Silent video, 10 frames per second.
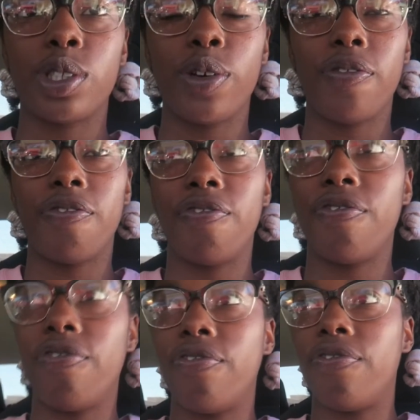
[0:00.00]
no
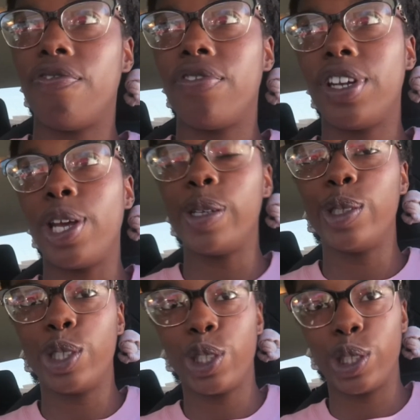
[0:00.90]

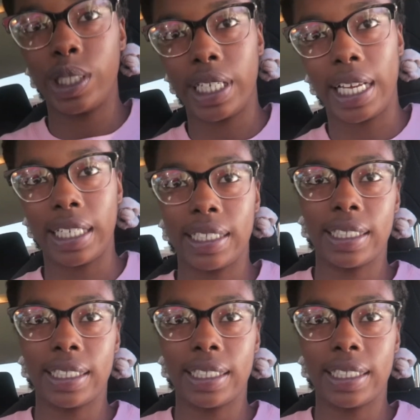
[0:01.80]
shirt to add to